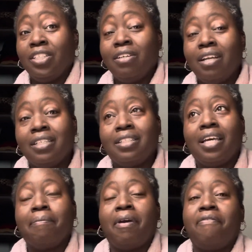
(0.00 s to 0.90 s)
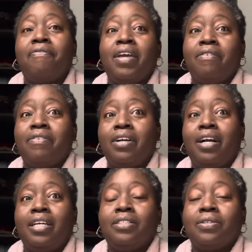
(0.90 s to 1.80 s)
That's like my
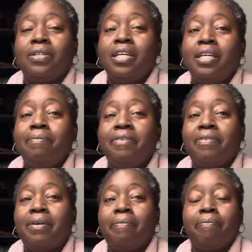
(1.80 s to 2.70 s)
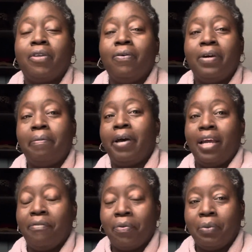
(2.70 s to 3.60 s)
favorite ice cream. If I'm going to
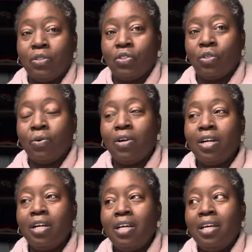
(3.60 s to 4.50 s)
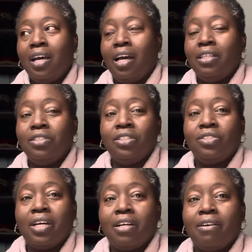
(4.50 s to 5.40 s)
buy it from the store, I usually
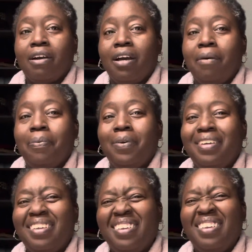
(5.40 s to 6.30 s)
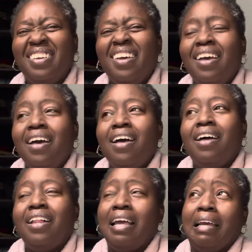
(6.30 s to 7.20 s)
try to grab
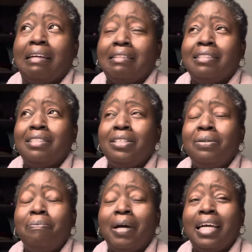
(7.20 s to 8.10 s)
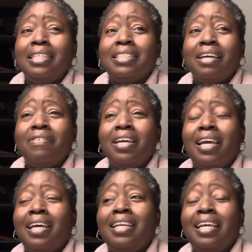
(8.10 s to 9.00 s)
like 2 pints of it.
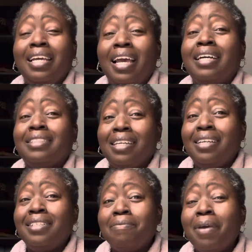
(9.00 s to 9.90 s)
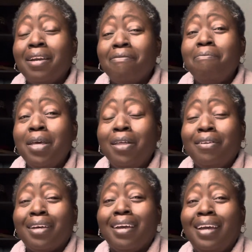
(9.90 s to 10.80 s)
And yes, it is made of milk.